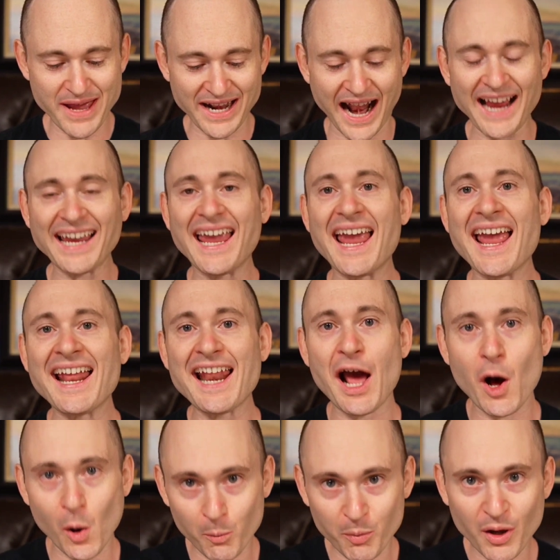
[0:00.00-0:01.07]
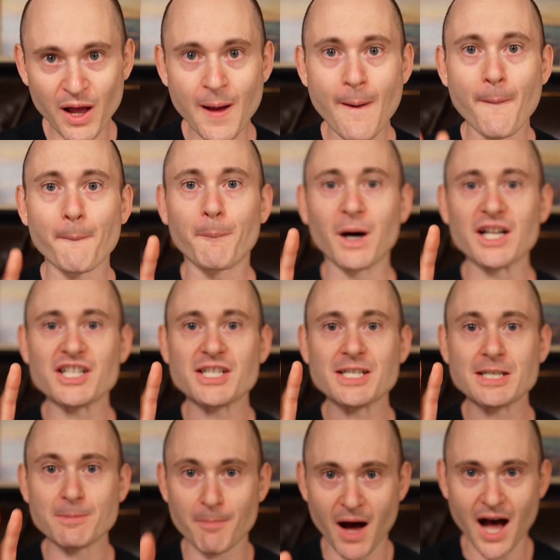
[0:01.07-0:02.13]
man, I can't help but
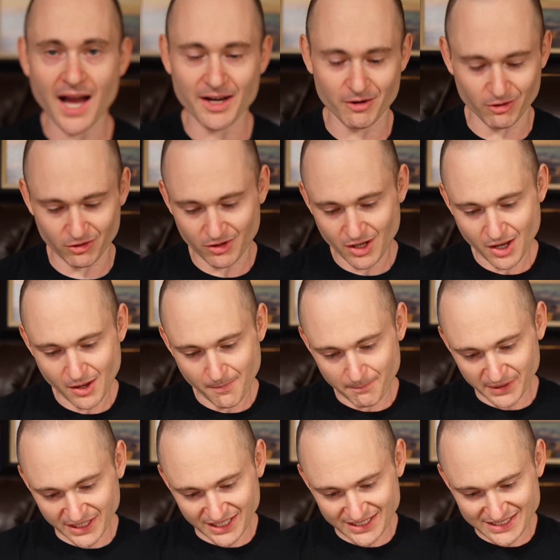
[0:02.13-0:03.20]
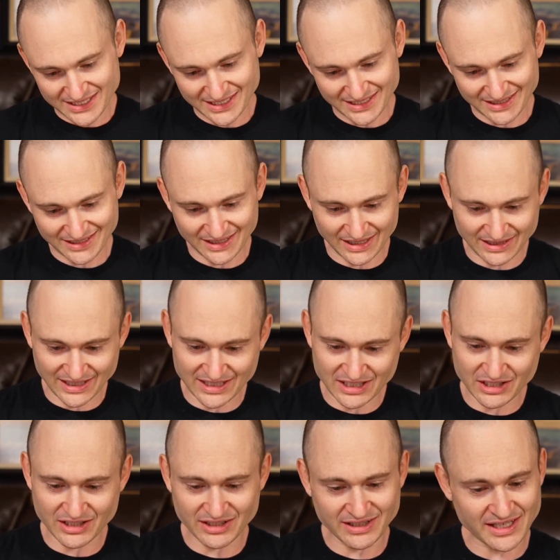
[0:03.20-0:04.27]
smile because
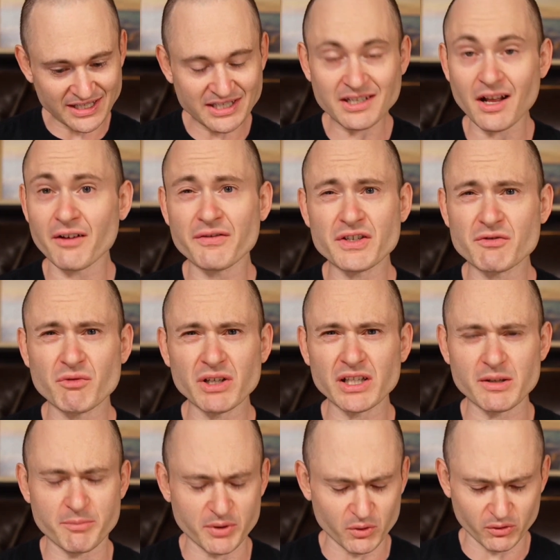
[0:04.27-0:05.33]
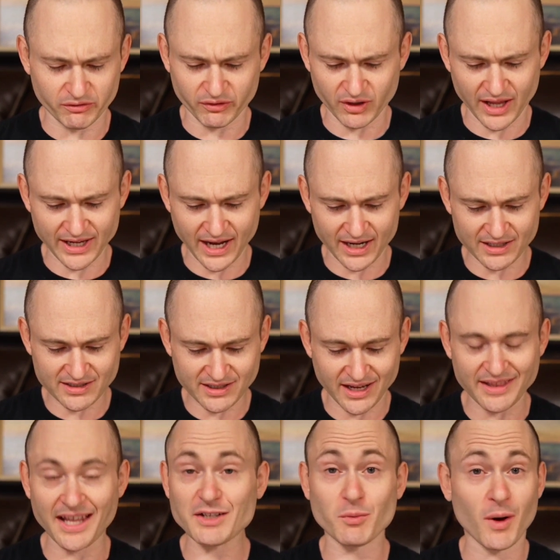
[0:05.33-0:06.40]
this this stuff is really beautiful, I gotta say.
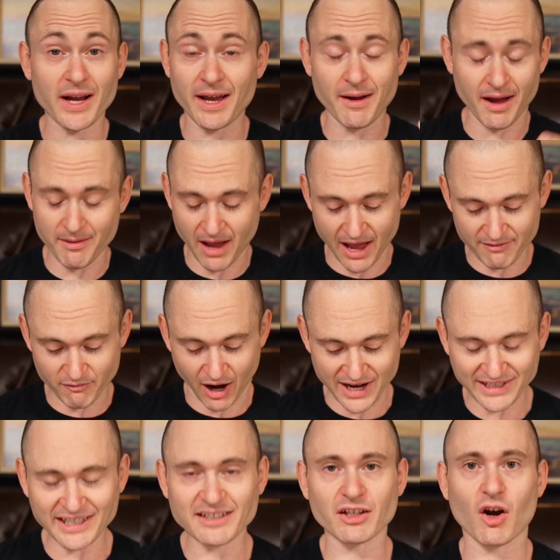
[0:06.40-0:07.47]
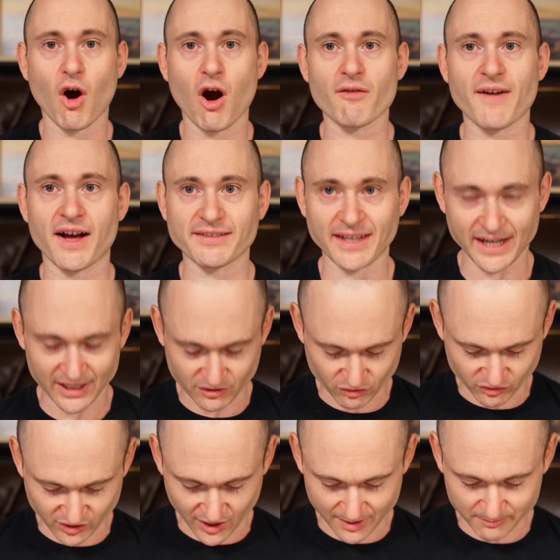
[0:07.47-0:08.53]
That's why I, I, I need to carve out that
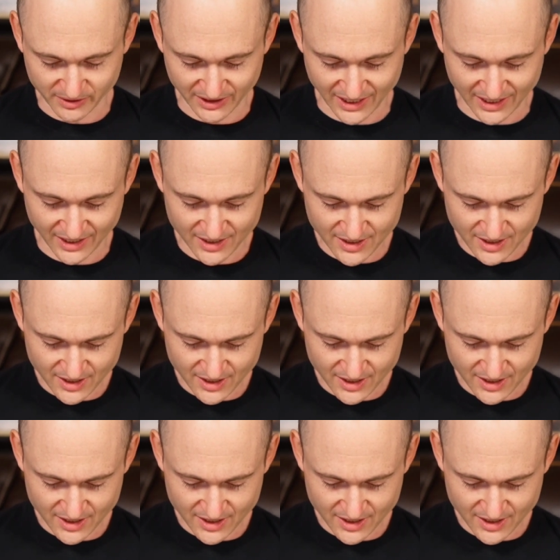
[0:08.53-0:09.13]
extra time today.